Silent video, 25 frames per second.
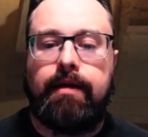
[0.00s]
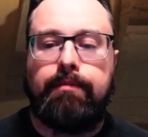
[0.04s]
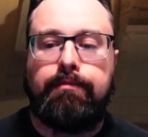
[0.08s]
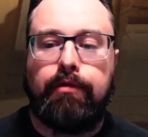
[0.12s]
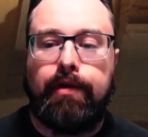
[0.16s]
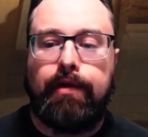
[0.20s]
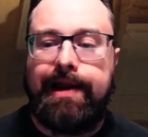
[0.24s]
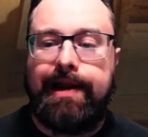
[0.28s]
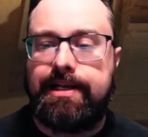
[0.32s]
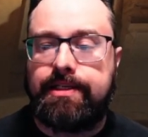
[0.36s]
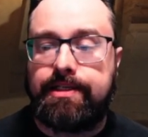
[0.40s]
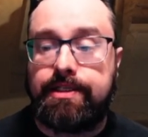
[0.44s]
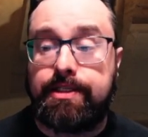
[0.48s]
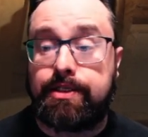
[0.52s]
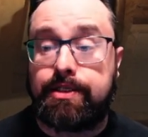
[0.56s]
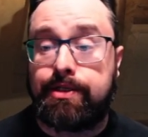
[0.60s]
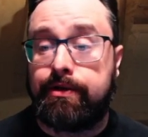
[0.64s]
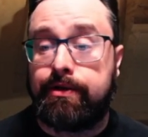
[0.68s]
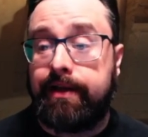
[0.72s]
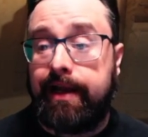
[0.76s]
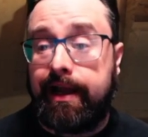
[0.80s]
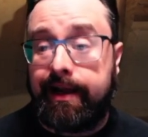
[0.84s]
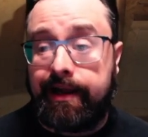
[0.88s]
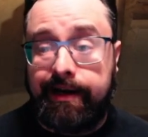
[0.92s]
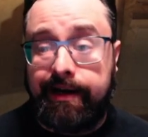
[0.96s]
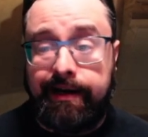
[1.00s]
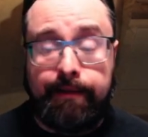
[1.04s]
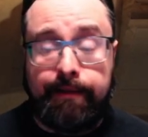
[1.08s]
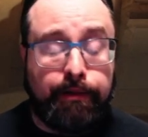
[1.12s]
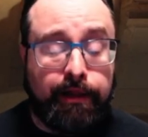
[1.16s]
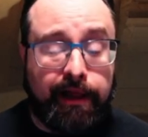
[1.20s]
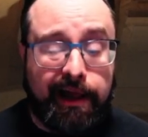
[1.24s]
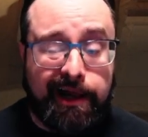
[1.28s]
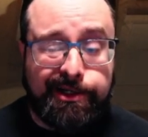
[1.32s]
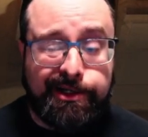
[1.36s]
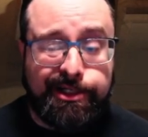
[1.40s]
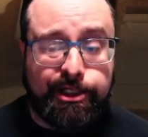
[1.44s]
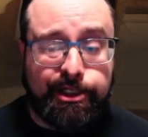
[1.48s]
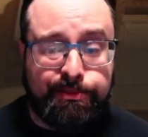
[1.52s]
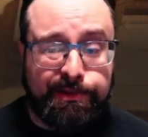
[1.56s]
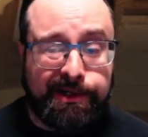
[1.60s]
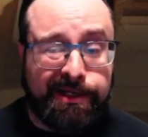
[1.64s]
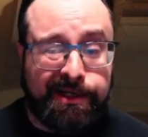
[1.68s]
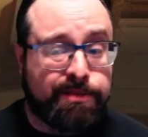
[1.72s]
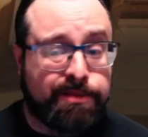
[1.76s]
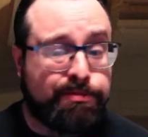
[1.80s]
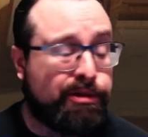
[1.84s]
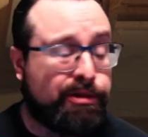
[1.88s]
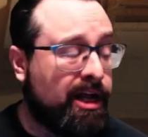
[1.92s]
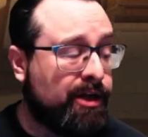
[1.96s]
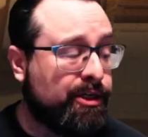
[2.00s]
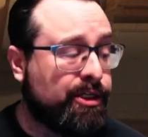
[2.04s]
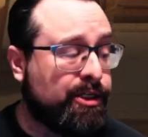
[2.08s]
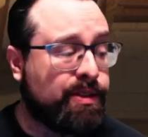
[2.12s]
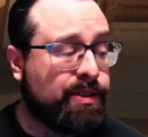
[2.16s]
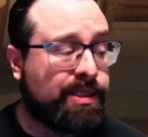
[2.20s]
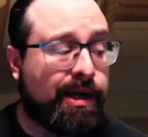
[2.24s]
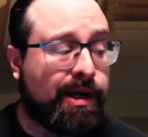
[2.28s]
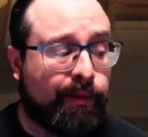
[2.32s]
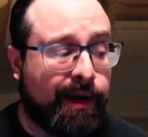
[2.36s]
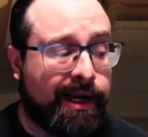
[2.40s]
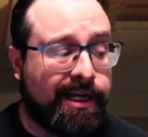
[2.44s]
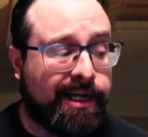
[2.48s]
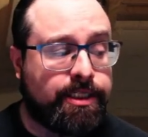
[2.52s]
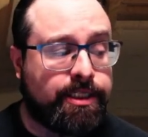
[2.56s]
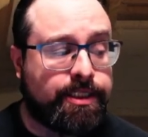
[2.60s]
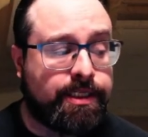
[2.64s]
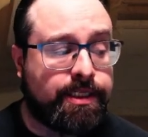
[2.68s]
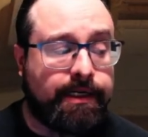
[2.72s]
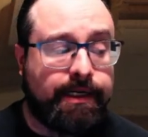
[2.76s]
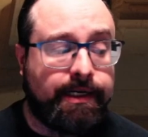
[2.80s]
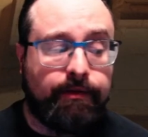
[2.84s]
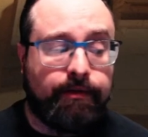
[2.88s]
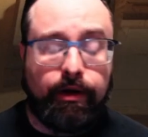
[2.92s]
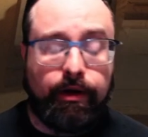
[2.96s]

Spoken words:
Boreas. It's certainly not going to hit Pelagios, because Pelagios outranges it